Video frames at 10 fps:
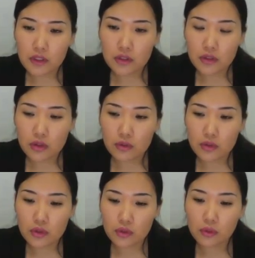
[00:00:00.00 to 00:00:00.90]

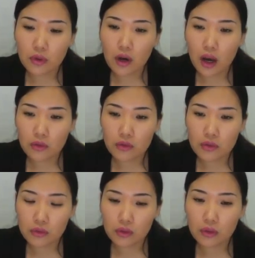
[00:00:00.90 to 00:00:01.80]
shows you how
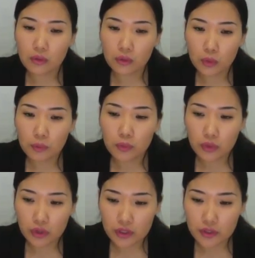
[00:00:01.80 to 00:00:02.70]
to loop
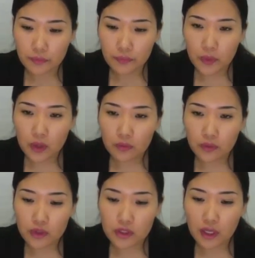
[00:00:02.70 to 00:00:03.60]
works.
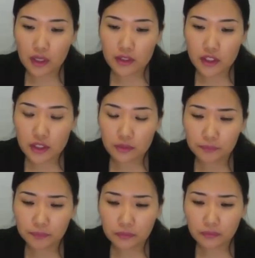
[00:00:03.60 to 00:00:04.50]
First, condition.
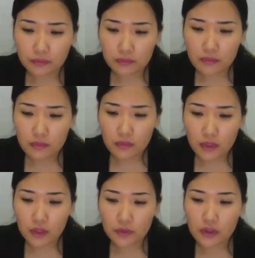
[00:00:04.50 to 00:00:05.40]

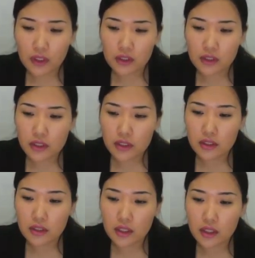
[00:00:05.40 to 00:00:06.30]
If your
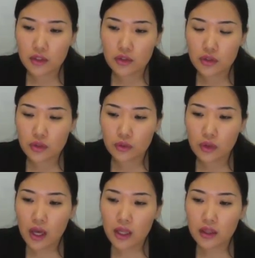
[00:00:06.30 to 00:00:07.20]
condition is true,
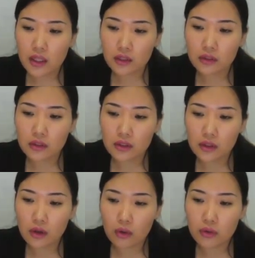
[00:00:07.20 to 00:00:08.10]
then
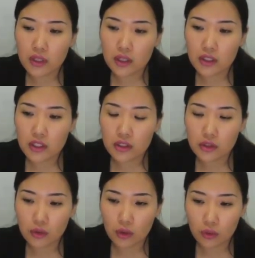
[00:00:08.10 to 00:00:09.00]
it goes conditional
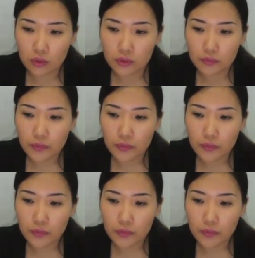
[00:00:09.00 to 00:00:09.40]
code,